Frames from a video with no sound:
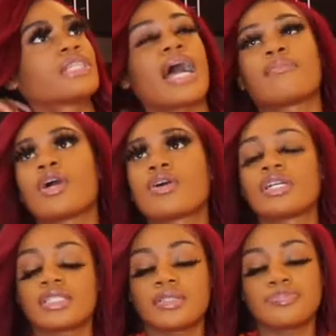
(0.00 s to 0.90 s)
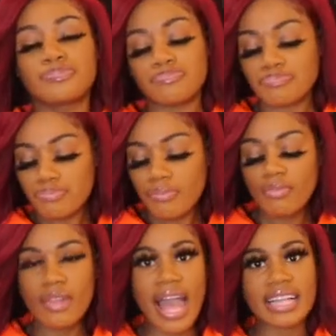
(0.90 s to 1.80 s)
time though, because
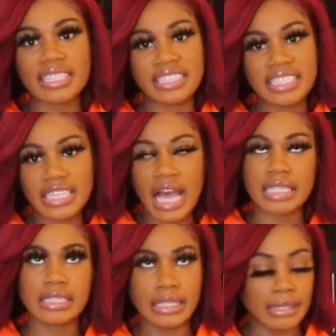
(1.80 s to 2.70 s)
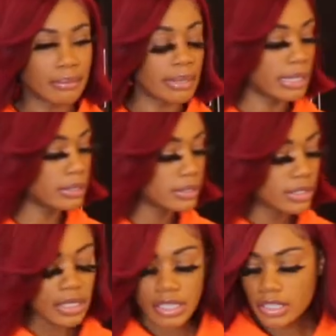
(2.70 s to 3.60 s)
I have to detox a little bit.
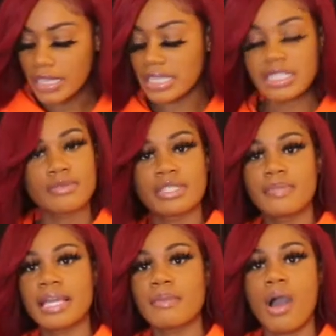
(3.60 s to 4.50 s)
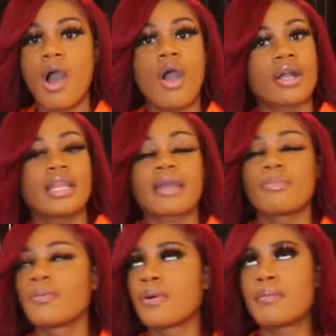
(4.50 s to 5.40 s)
That shit was making my heart like
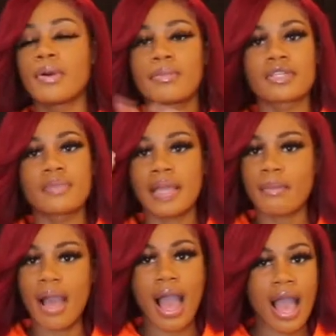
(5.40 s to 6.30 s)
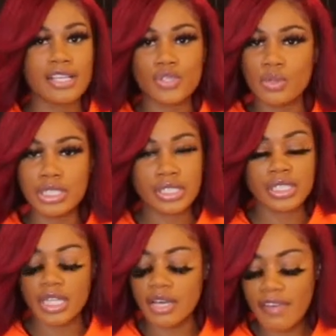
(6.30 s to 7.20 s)
boom, boom, boom. It was making my eye twitch and
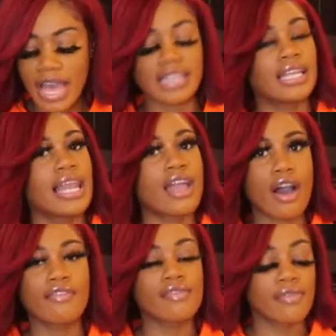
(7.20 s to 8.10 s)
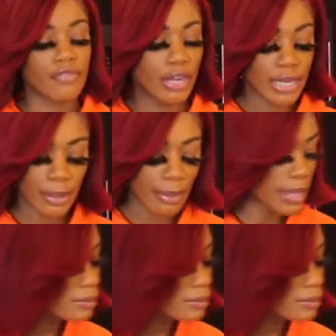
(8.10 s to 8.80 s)
stuff. I had to lay off of them for a little bit.